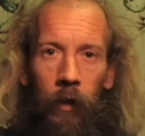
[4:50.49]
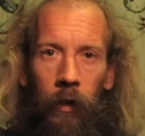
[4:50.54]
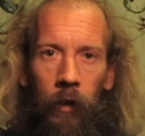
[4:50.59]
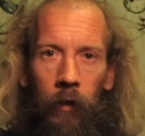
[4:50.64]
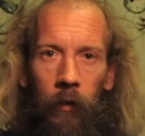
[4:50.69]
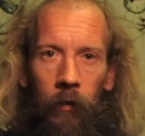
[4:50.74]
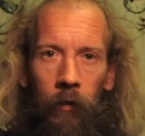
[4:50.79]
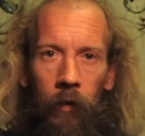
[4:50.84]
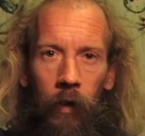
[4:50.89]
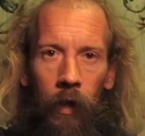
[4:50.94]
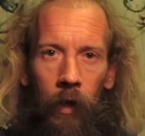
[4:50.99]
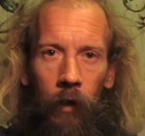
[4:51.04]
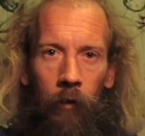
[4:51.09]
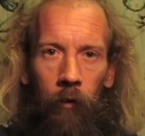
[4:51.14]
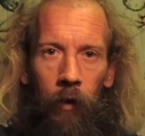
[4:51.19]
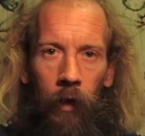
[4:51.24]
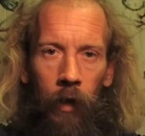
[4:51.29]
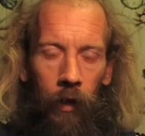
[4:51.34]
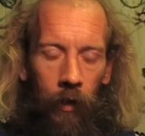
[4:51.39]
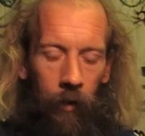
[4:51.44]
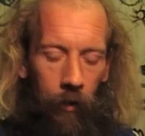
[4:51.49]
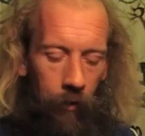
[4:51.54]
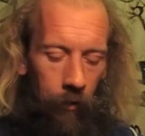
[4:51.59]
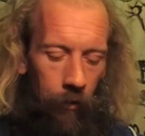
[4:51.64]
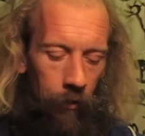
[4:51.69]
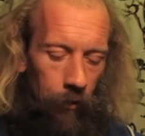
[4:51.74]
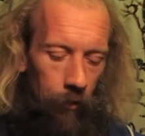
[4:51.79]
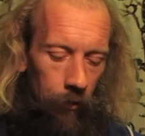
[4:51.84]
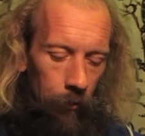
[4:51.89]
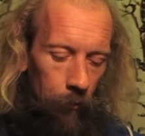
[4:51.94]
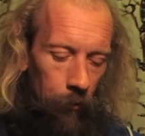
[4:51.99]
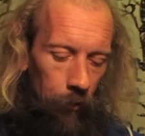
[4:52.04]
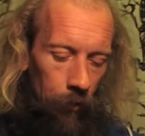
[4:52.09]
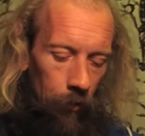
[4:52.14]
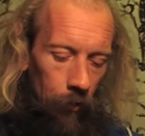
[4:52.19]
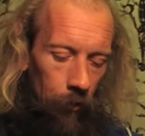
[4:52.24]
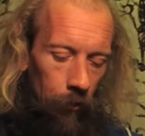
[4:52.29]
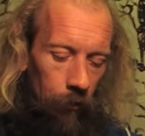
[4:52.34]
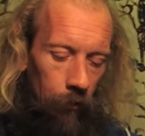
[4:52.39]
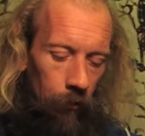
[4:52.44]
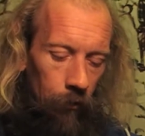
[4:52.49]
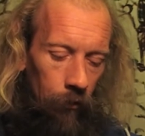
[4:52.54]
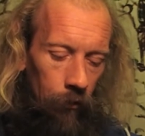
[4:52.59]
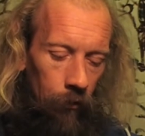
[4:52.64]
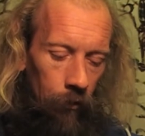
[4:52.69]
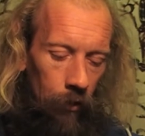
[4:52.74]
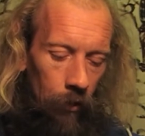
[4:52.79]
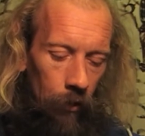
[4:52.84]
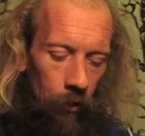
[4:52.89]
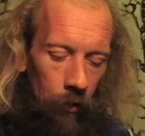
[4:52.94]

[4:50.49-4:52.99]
is silly really because